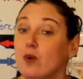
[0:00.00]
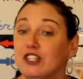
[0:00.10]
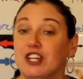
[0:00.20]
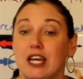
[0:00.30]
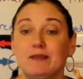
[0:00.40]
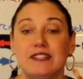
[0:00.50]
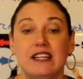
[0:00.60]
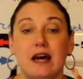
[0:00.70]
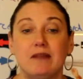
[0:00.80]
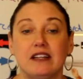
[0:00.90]
which keeps the
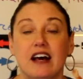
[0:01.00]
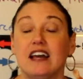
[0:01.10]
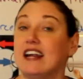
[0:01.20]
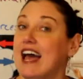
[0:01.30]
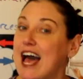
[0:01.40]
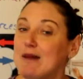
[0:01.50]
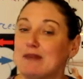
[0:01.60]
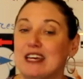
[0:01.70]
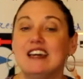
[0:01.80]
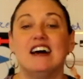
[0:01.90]
nebula in a
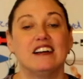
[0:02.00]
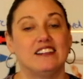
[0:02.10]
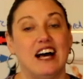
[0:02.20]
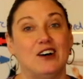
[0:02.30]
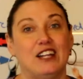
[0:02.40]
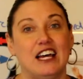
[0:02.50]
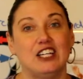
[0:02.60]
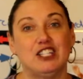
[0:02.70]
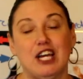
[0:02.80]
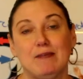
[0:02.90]
happy,
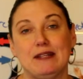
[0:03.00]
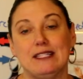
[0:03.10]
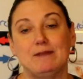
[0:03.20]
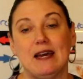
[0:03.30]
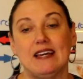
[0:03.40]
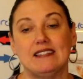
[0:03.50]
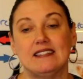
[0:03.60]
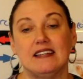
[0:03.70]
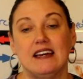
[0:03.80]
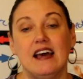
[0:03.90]
cloud-like shape in space.